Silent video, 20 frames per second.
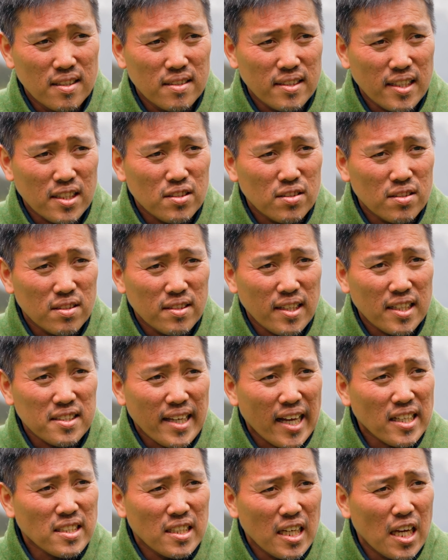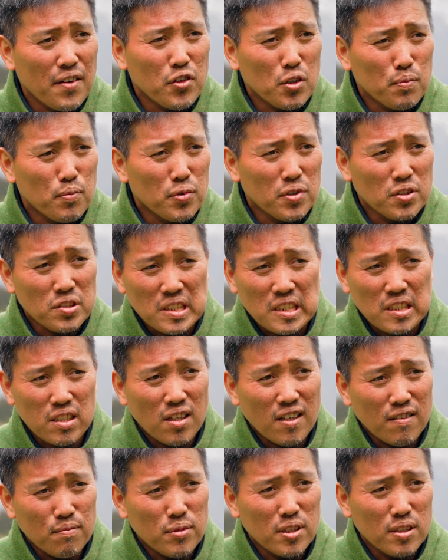That's actually every person's
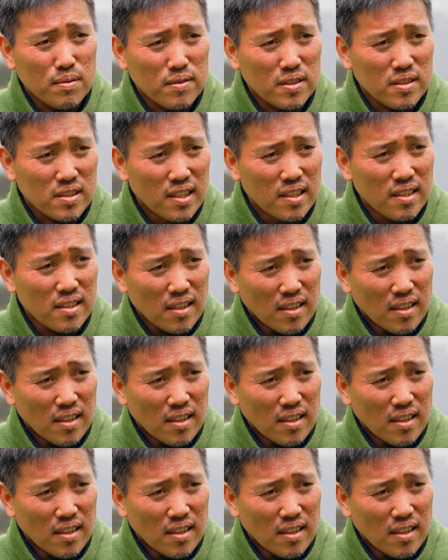life purpose.